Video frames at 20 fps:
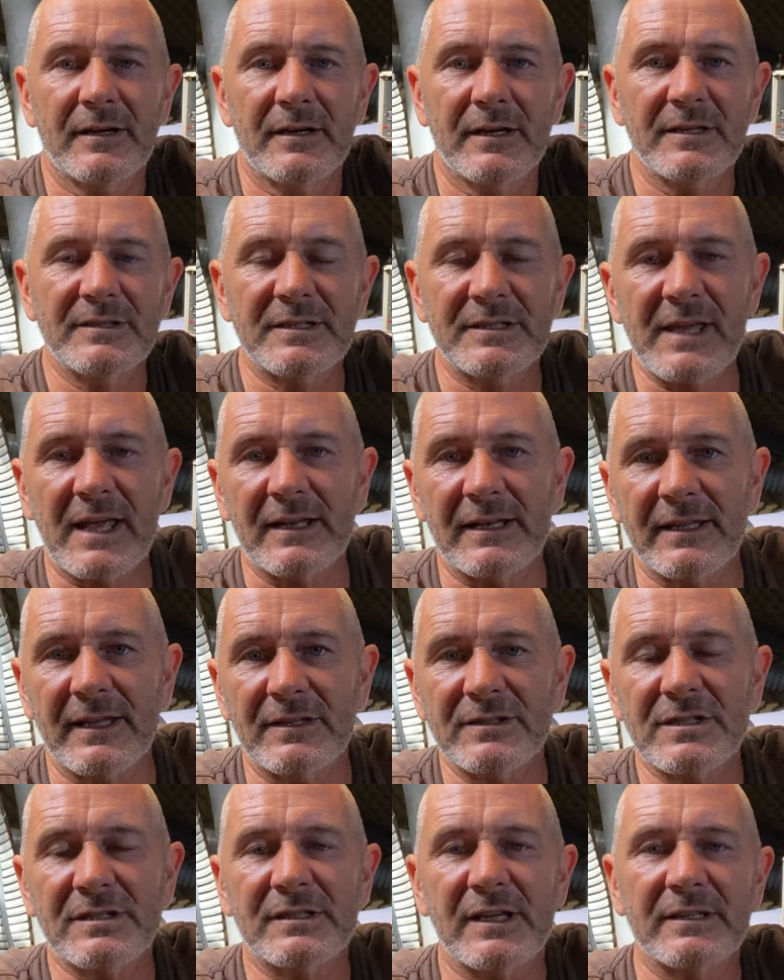Incidentally,
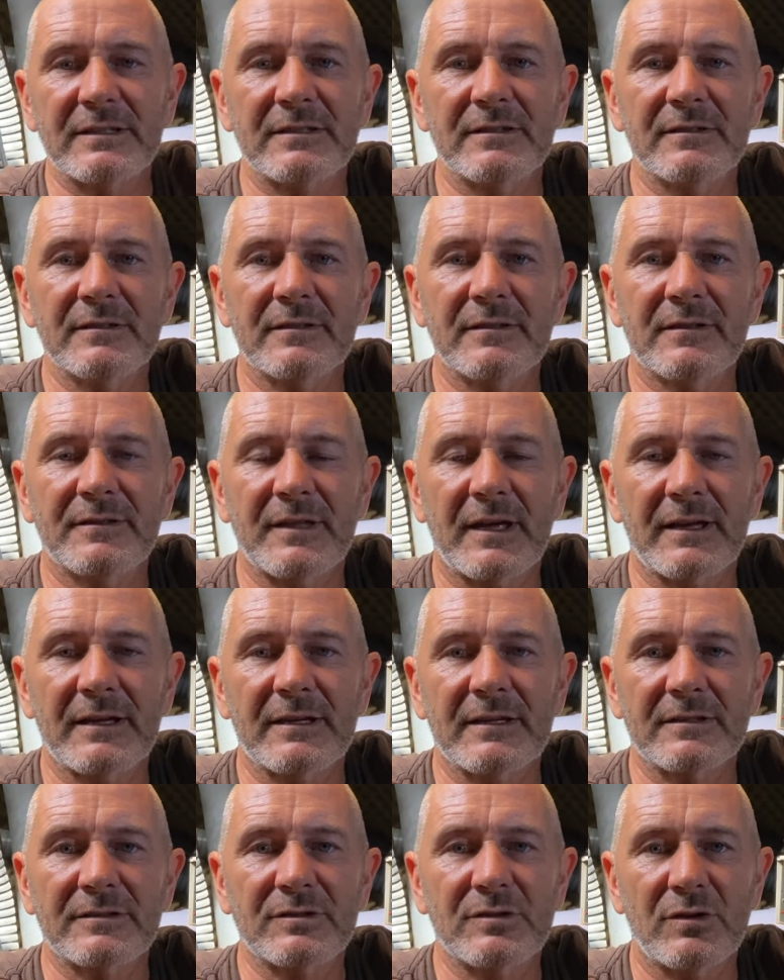I'd just like to
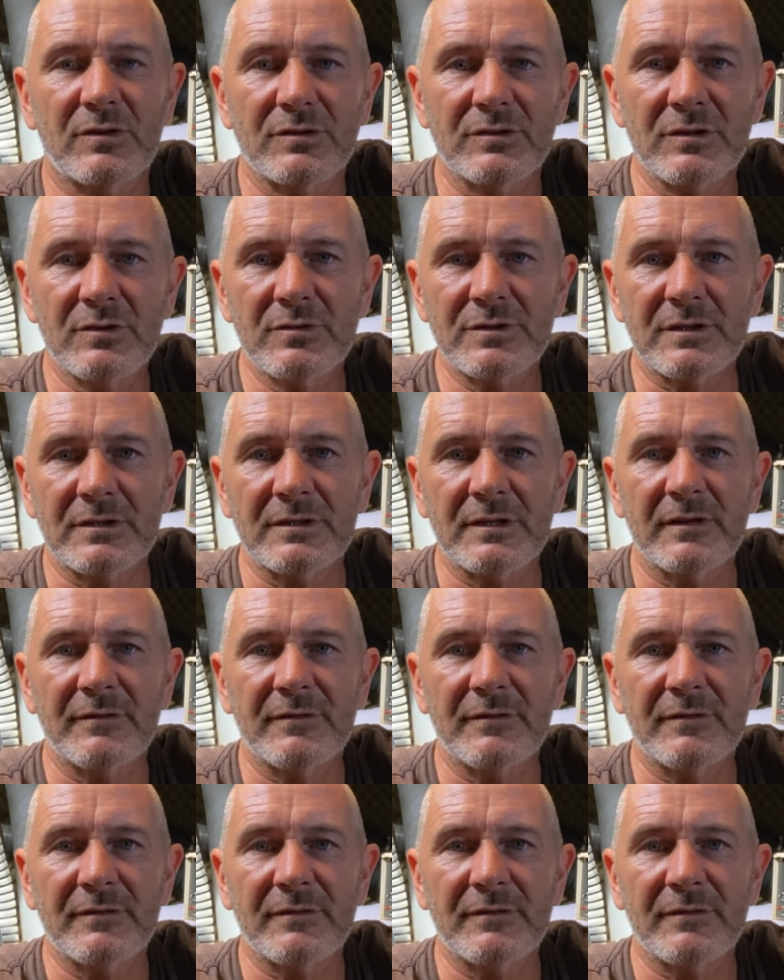thank Scott Nugent,